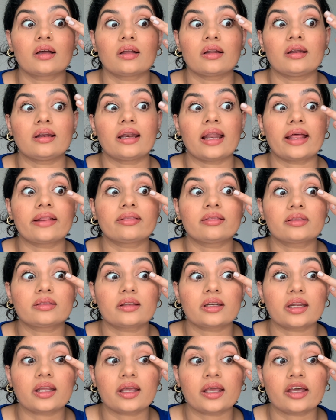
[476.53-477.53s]

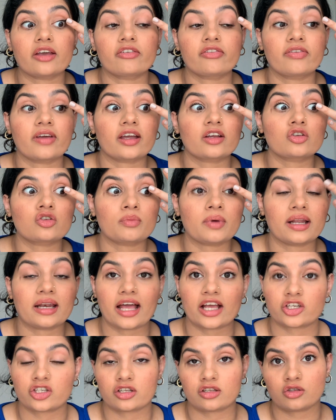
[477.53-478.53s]
lengthening effect to my
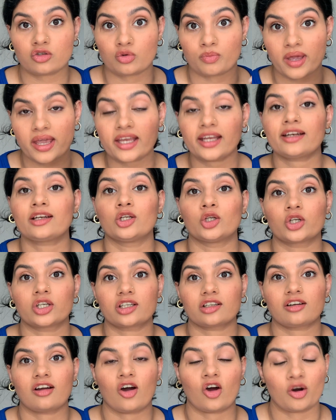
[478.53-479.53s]
lashes to make it
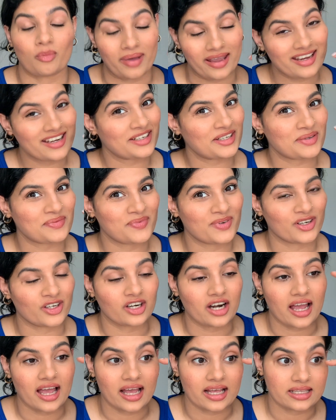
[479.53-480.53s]
look or make it
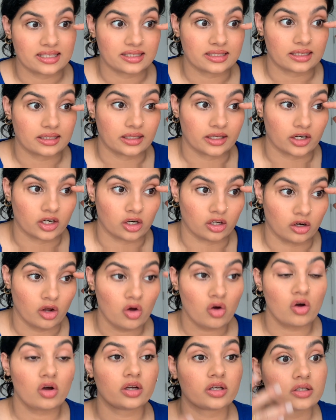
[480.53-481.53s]
appear as they are
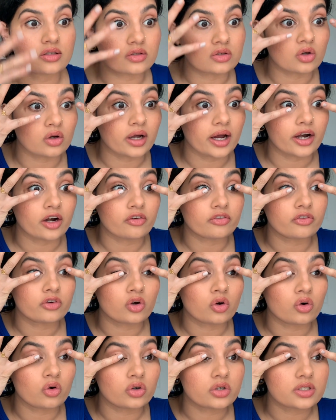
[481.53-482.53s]
long, so kind of
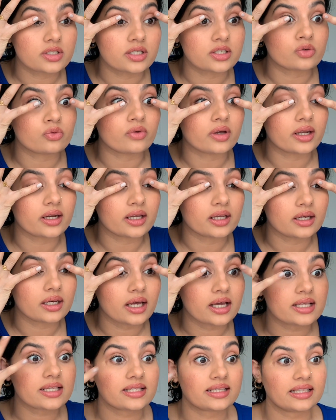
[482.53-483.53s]
coats it very
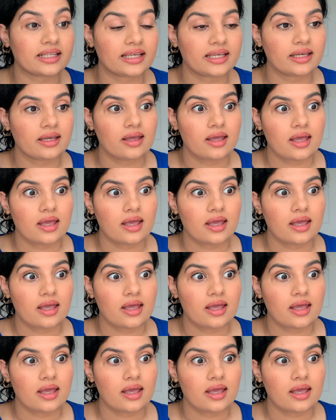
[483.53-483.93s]
nicely.